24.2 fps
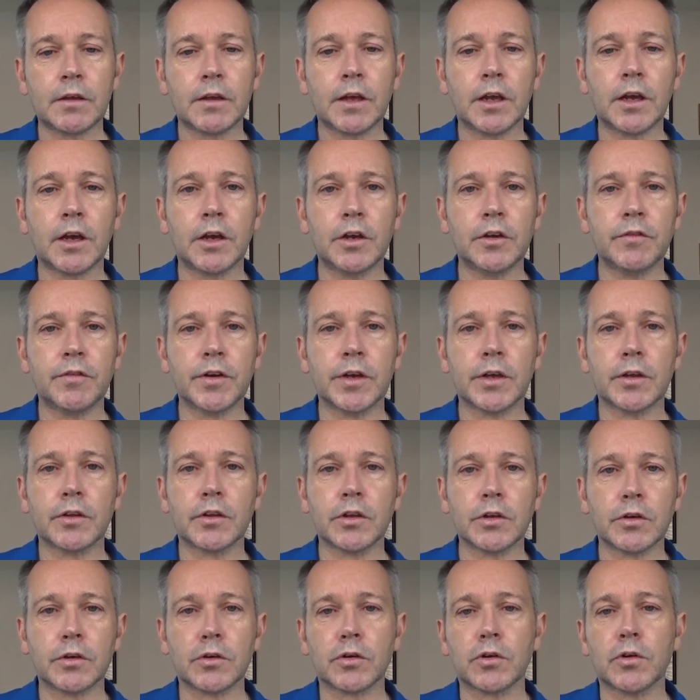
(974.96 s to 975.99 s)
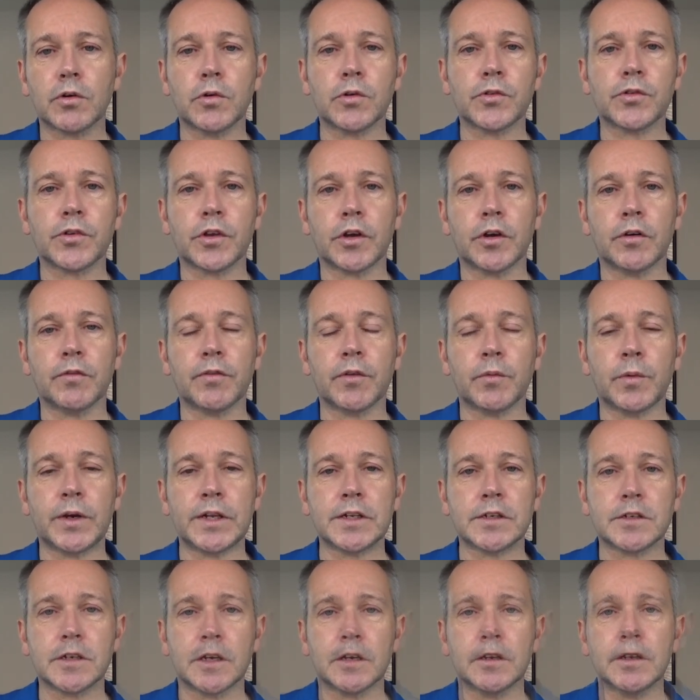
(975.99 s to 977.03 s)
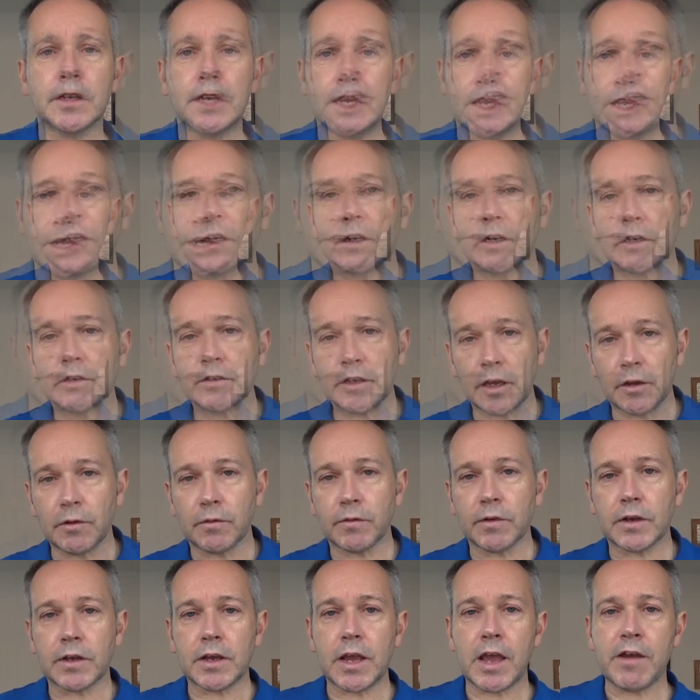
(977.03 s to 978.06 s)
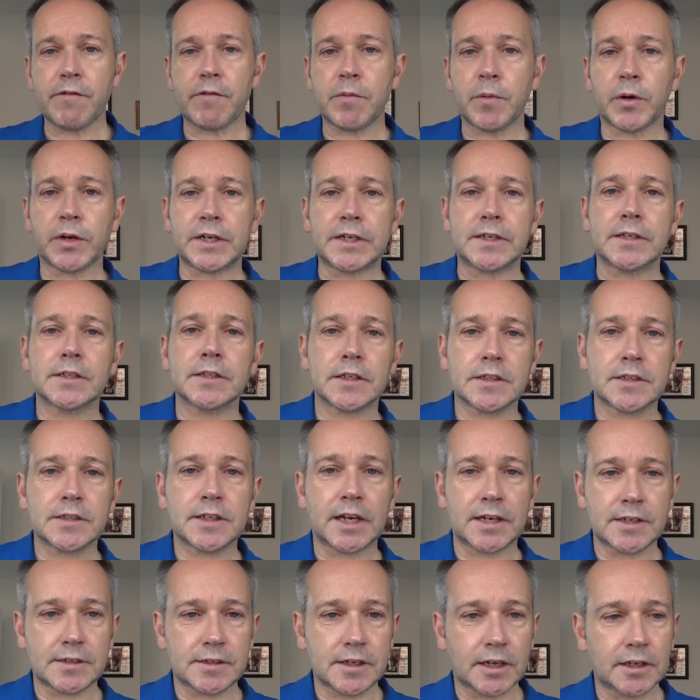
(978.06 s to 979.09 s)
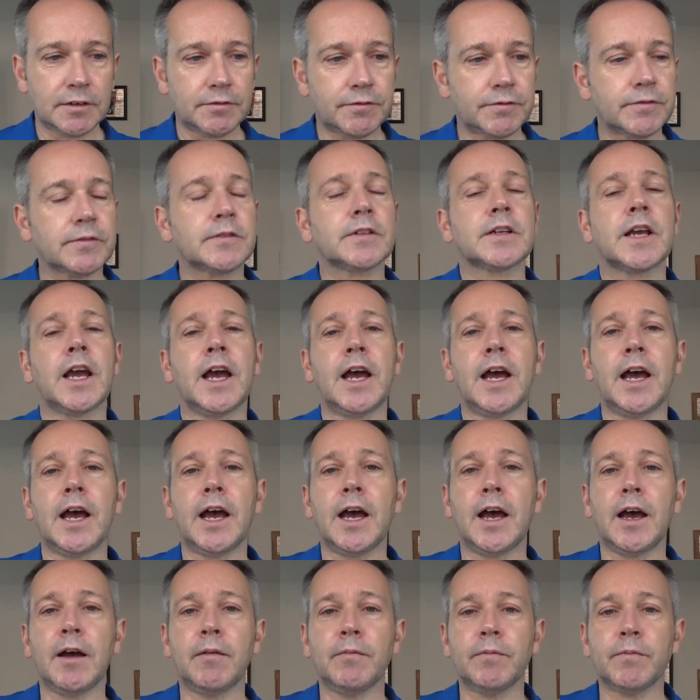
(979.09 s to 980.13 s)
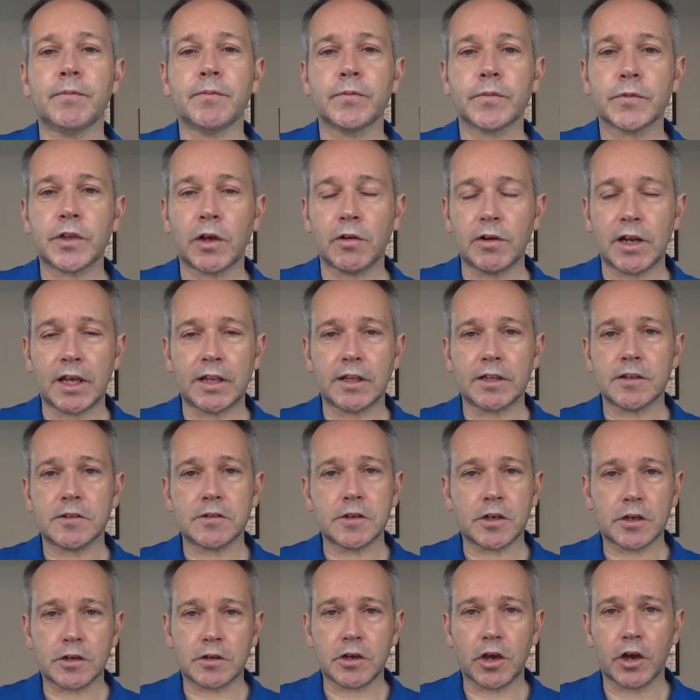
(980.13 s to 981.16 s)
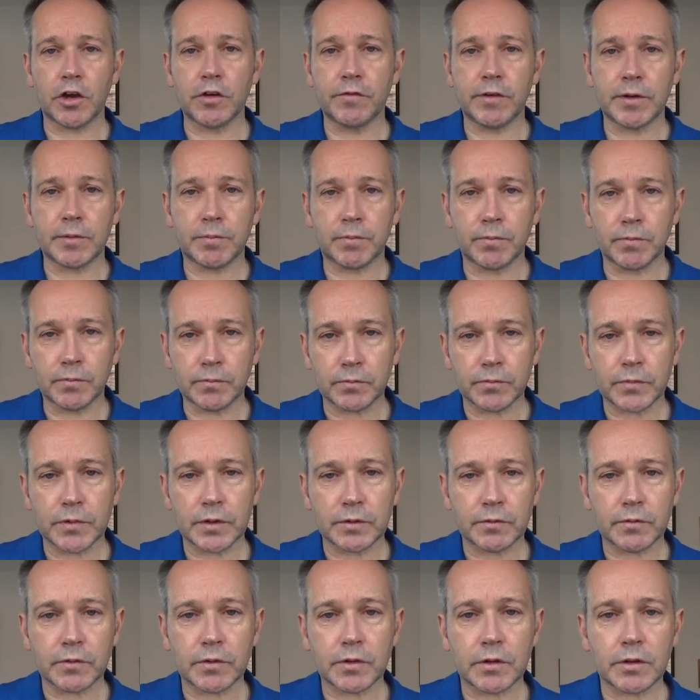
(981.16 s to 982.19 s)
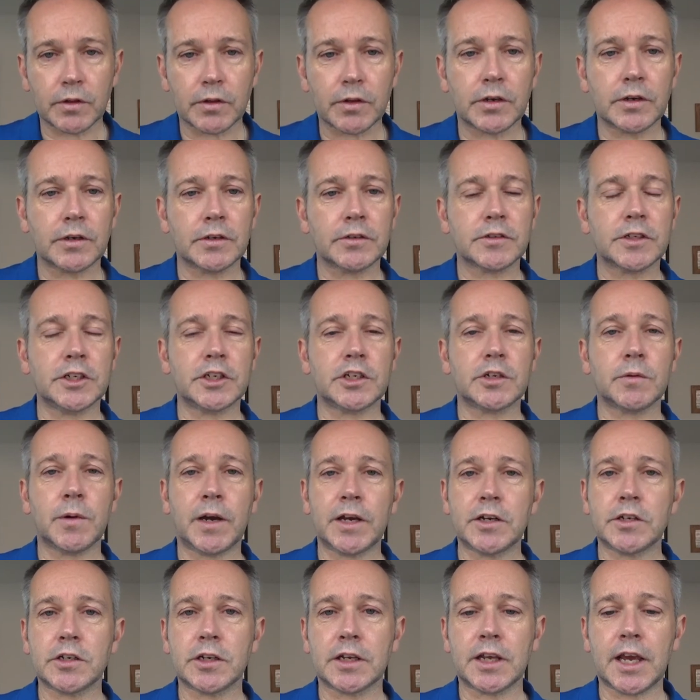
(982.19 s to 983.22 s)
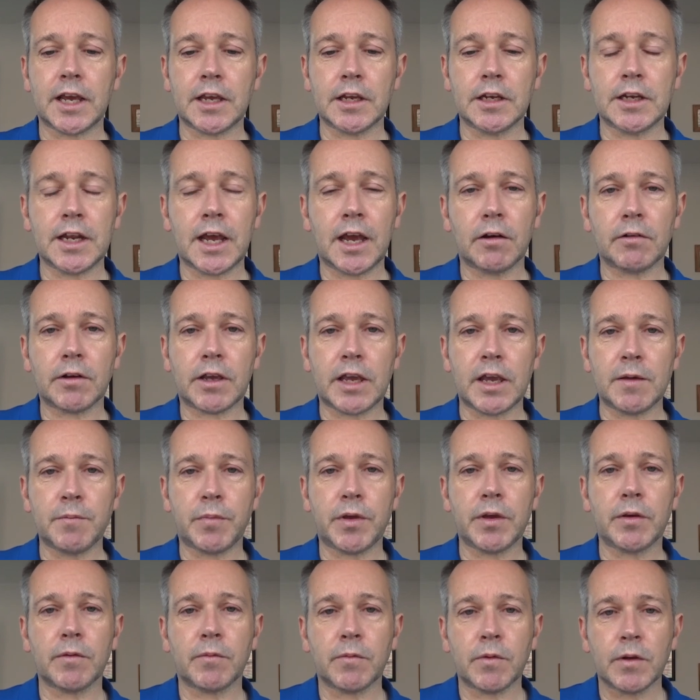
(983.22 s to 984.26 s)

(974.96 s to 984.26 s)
over the course of the winter. So everybody stay safe, don't let this COVID situation get you down, keep your